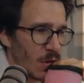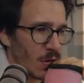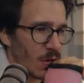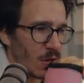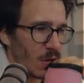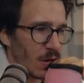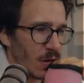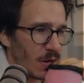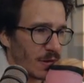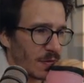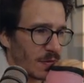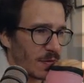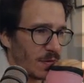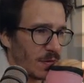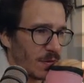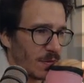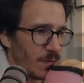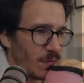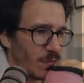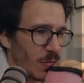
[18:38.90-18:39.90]
Let's
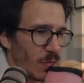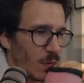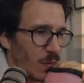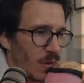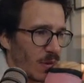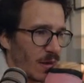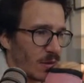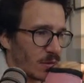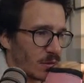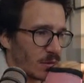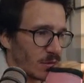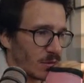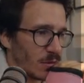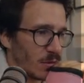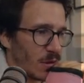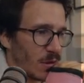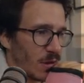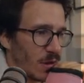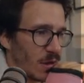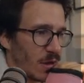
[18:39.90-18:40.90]
see. Wow.
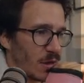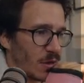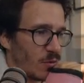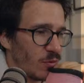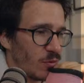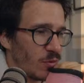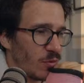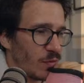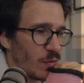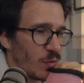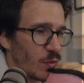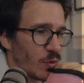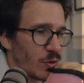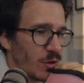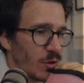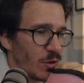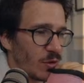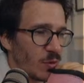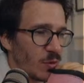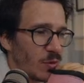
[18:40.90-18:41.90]

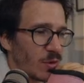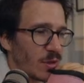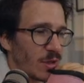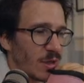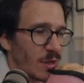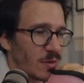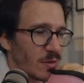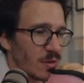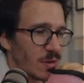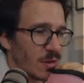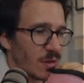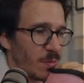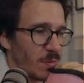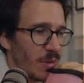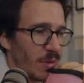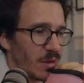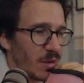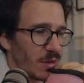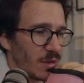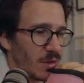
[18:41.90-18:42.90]
142,000
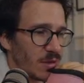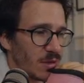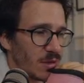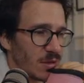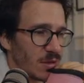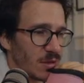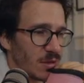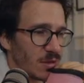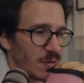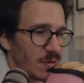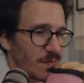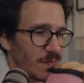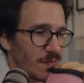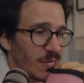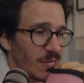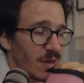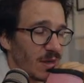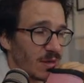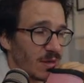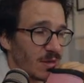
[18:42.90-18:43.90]
dependencies.
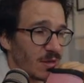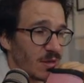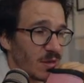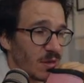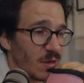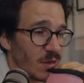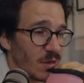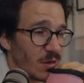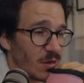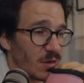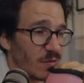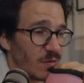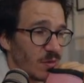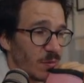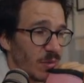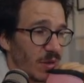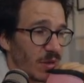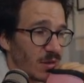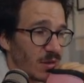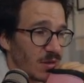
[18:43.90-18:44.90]
That is a lot of
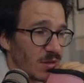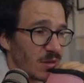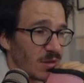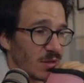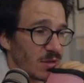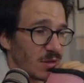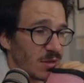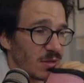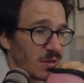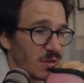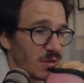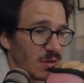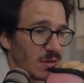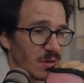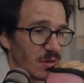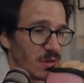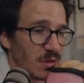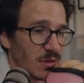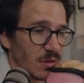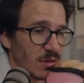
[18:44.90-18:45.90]
dependencies.
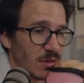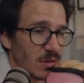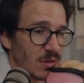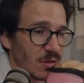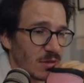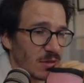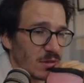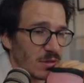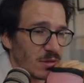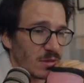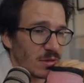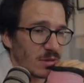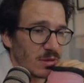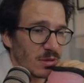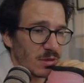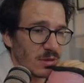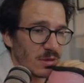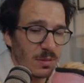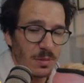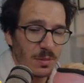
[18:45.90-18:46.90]

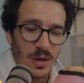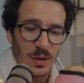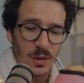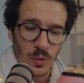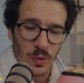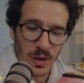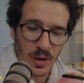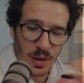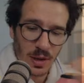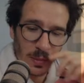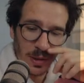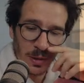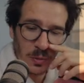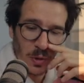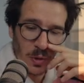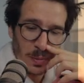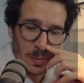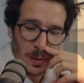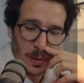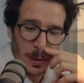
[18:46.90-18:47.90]
And by the way, am I
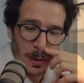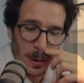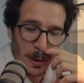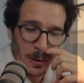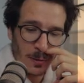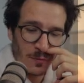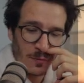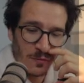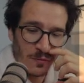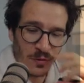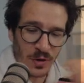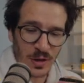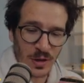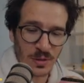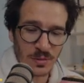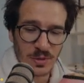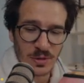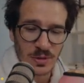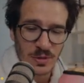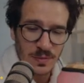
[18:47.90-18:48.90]
dropping any
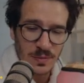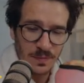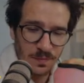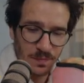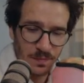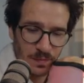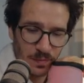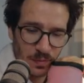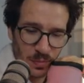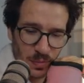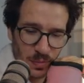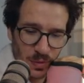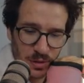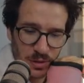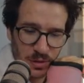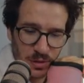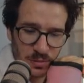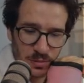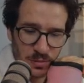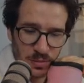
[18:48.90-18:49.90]
frames? It
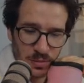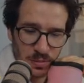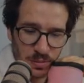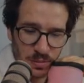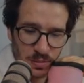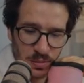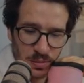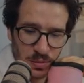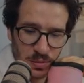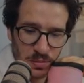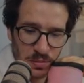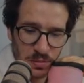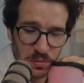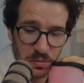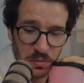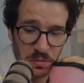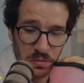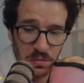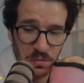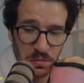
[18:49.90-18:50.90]
seems
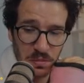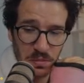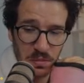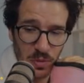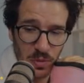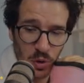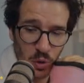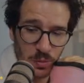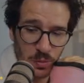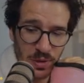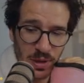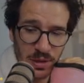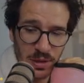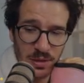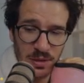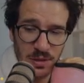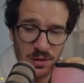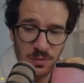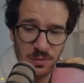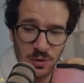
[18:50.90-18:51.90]
OBS
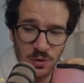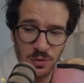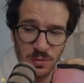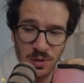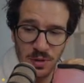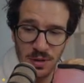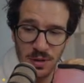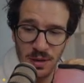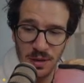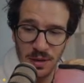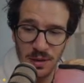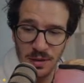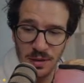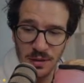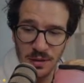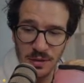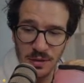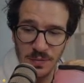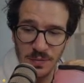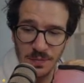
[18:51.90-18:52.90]
seems to be telling
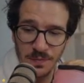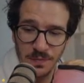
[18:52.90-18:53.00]
us.